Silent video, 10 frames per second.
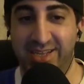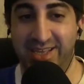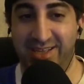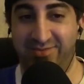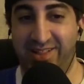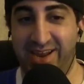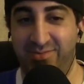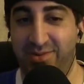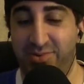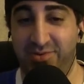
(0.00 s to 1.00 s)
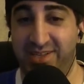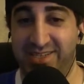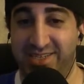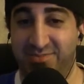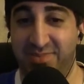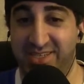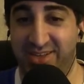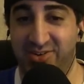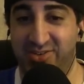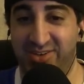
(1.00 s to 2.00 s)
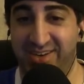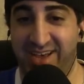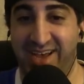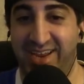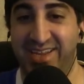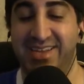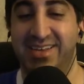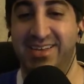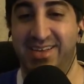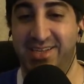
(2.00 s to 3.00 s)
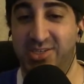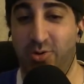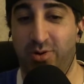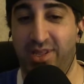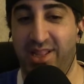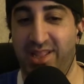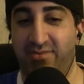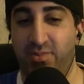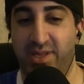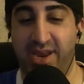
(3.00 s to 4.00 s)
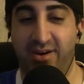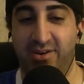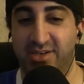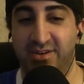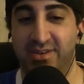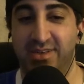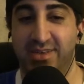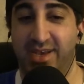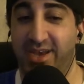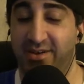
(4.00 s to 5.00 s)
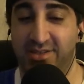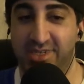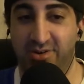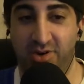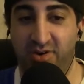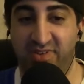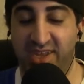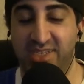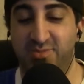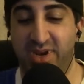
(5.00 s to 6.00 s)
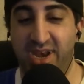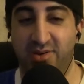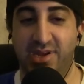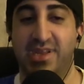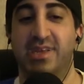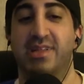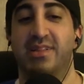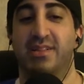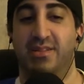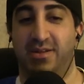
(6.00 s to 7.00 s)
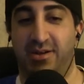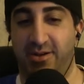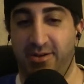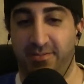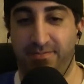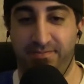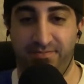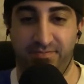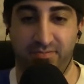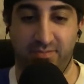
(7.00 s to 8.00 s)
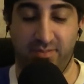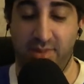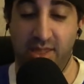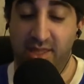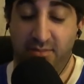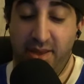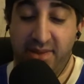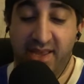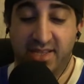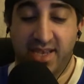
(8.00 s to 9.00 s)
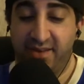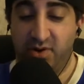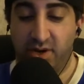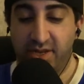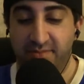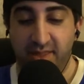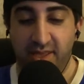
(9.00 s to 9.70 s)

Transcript: Vladimir Putin is such a misunderstood guy. He's totally a lovable character. I honestly don't know if he is, but anyway, um, maybe he is. I have no idea.